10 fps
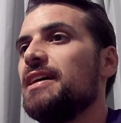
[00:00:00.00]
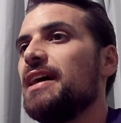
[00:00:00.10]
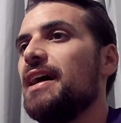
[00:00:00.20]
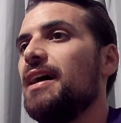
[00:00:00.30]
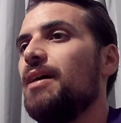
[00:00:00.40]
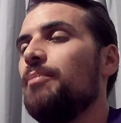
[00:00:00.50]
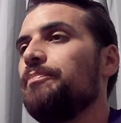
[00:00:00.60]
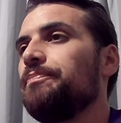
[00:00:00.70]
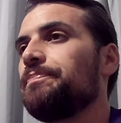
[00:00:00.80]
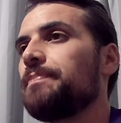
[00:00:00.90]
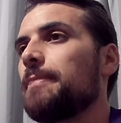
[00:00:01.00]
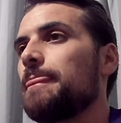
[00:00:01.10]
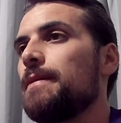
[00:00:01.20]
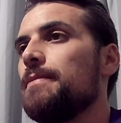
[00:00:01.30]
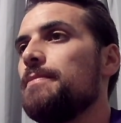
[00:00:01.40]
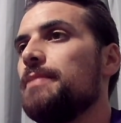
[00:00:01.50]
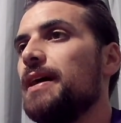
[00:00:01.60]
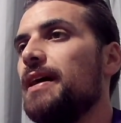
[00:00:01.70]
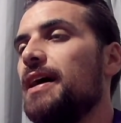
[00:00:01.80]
Um, but